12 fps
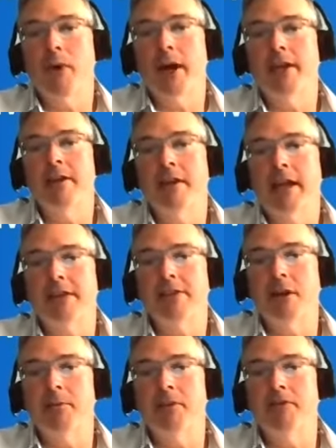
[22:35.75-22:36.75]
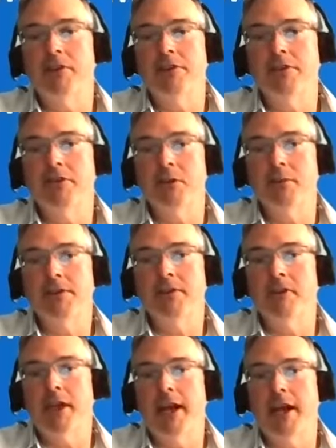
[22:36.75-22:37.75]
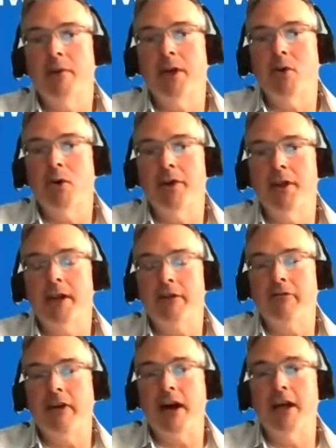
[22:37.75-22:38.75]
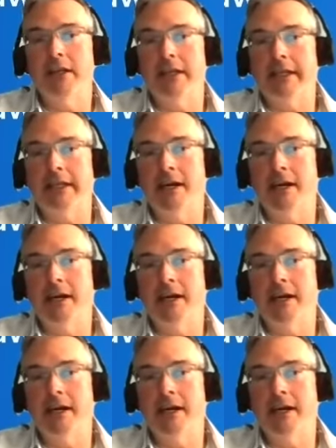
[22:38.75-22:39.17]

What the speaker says: way in the last couple of years in terms of allowing online filing.